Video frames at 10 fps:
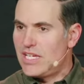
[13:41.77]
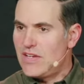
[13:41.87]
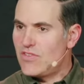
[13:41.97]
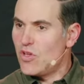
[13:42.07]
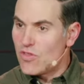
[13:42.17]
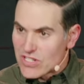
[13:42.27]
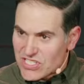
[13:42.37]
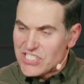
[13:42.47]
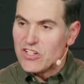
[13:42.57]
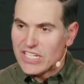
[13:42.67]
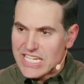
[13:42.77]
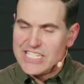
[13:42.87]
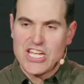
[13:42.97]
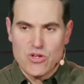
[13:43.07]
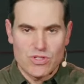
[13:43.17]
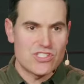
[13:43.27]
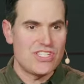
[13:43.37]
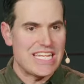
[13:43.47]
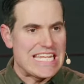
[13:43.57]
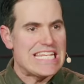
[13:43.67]
even though there's still continual
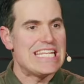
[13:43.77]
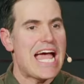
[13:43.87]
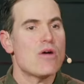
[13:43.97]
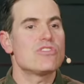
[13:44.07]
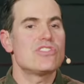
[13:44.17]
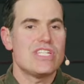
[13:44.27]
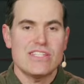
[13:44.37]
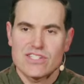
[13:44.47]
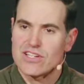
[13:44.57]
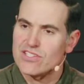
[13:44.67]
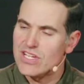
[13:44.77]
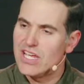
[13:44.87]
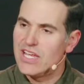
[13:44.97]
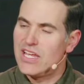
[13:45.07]
sin, he now sees us